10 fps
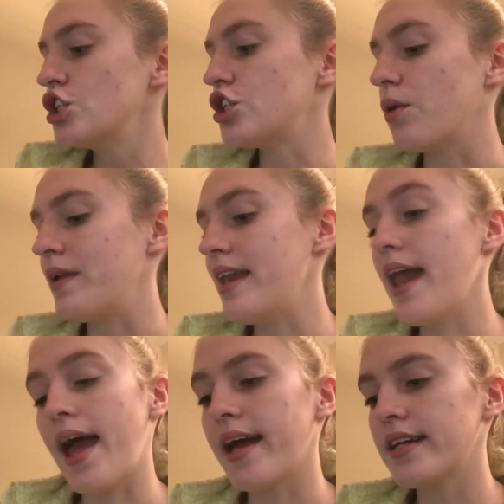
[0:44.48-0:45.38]
So
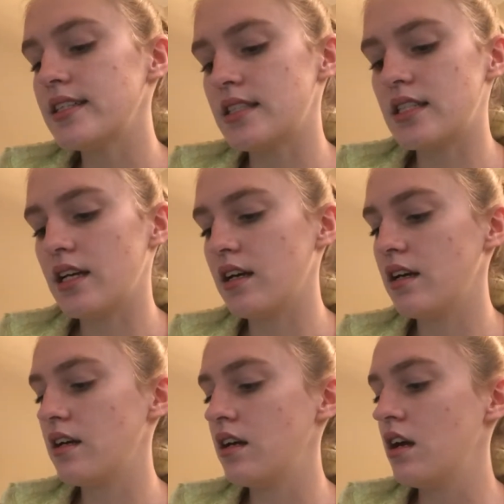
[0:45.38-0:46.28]
next,
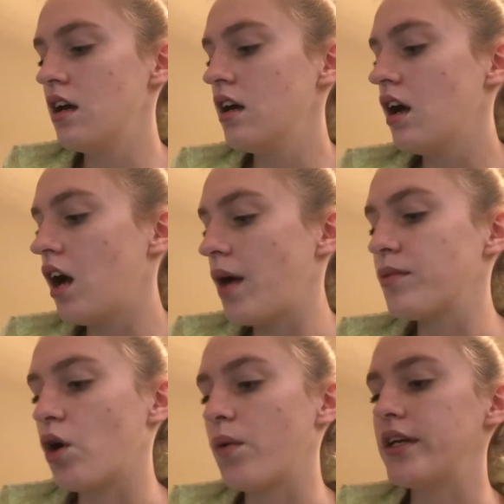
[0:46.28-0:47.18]

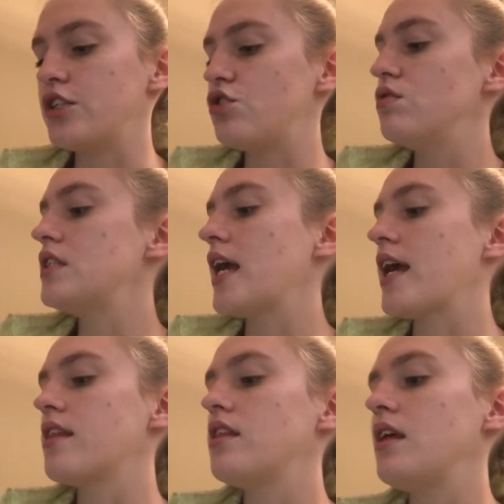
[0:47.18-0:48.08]
I'm going to
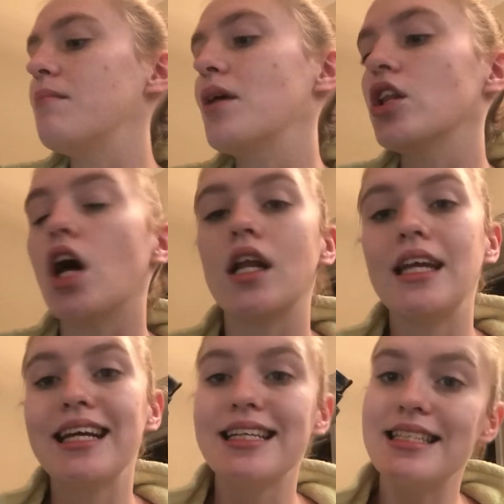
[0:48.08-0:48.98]
take the
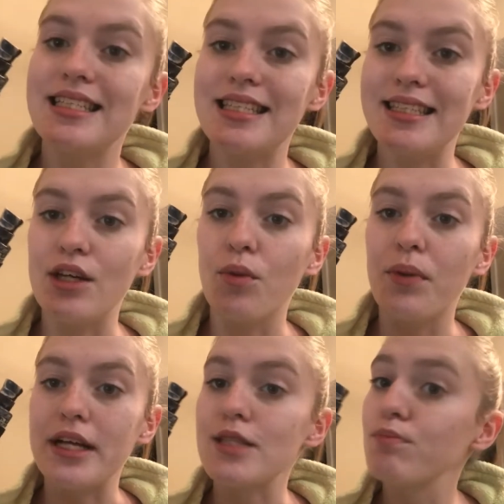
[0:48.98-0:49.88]
Milani Conceal
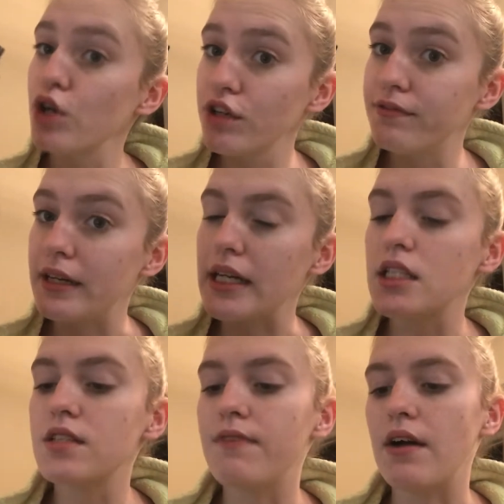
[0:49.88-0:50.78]
Plus
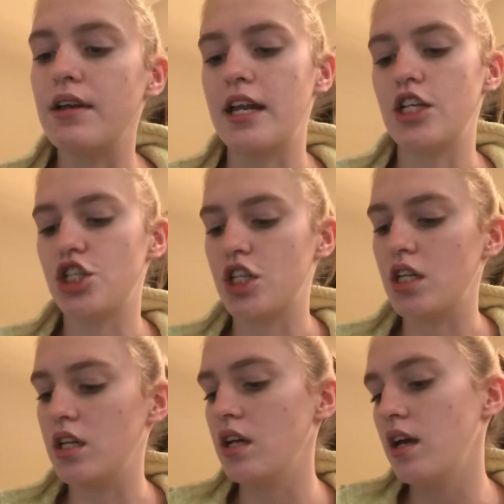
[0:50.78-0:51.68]
Perfect
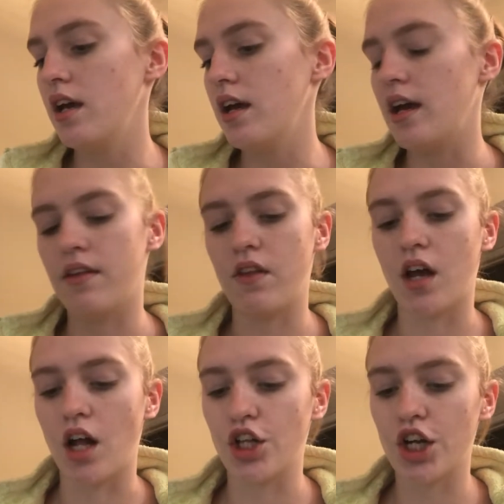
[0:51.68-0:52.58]
foundation in the
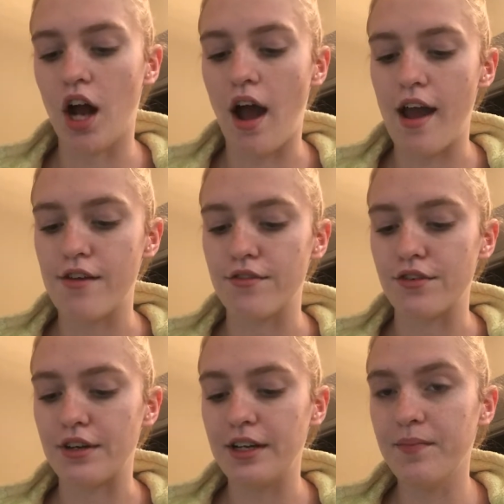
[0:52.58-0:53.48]
color
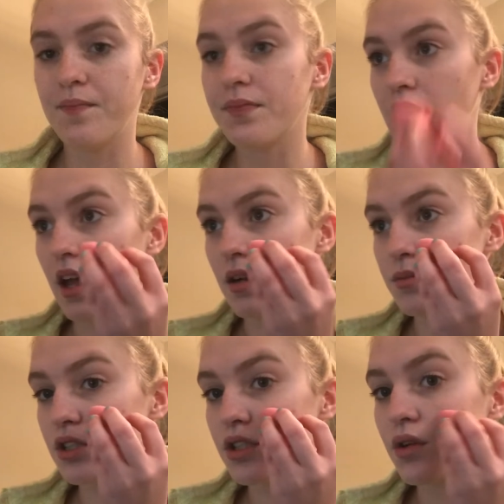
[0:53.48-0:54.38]
Ivory, and
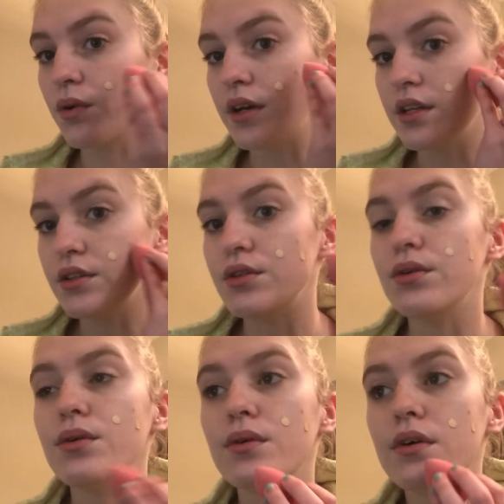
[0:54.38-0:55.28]
I'm just going
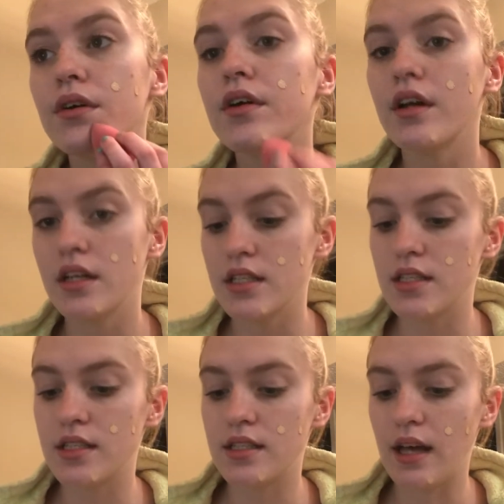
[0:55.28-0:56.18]
to
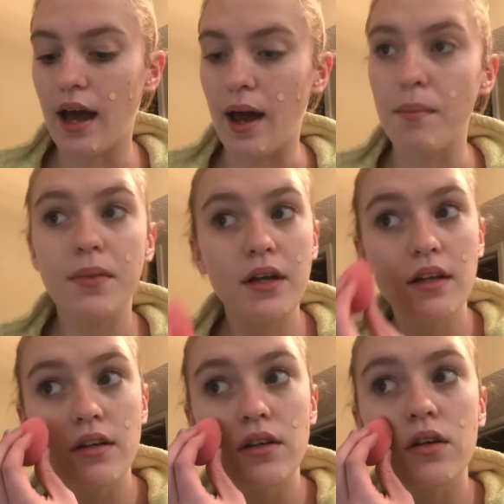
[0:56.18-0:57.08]
tap
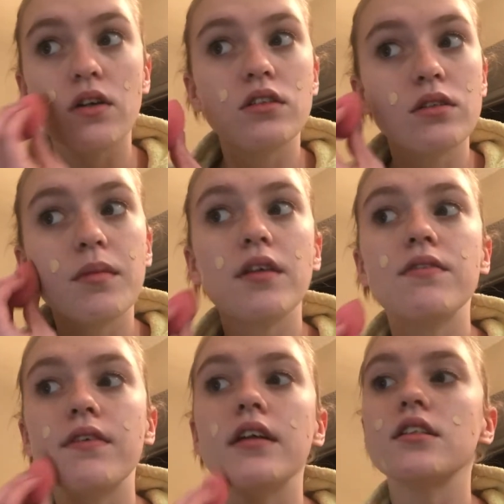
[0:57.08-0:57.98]
it onto my
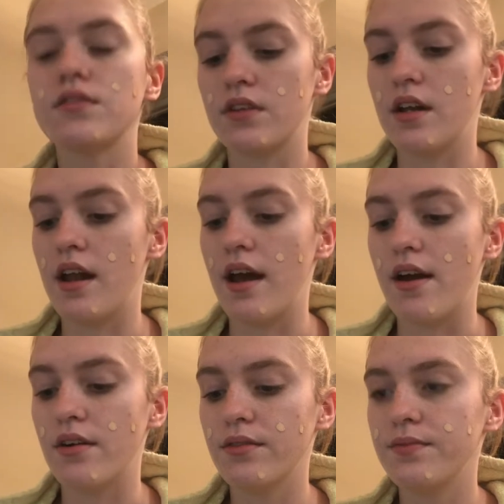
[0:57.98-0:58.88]
face for
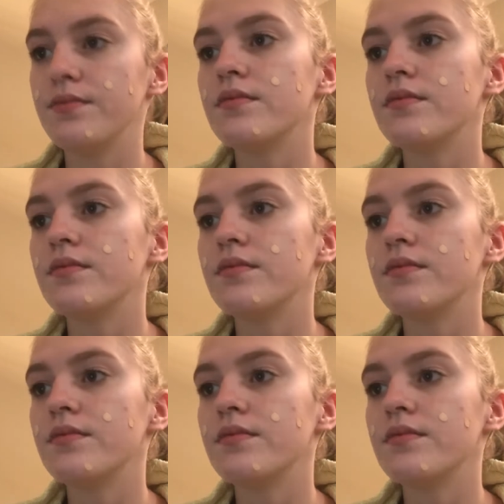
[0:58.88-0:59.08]
now.